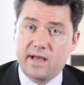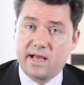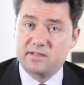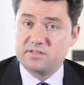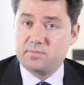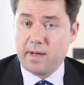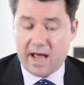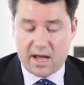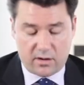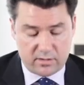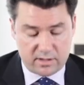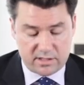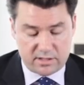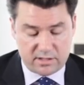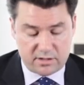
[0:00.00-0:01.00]
has
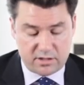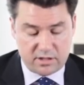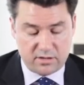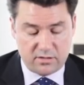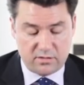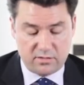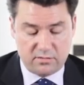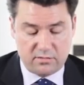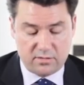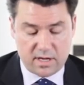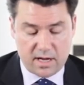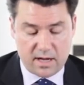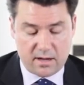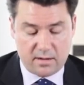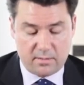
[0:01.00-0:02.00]
powers to
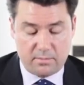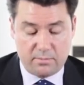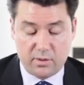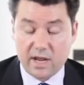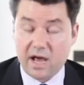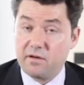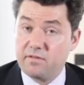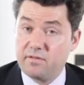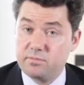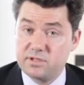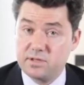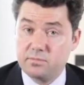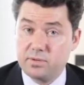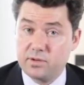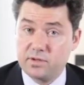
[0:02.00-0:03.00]
uh, put out
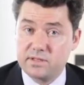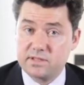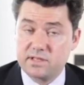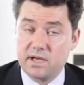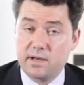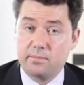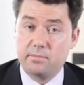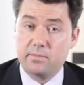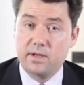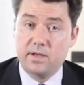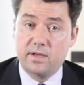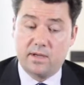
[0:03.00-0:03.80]
to put um,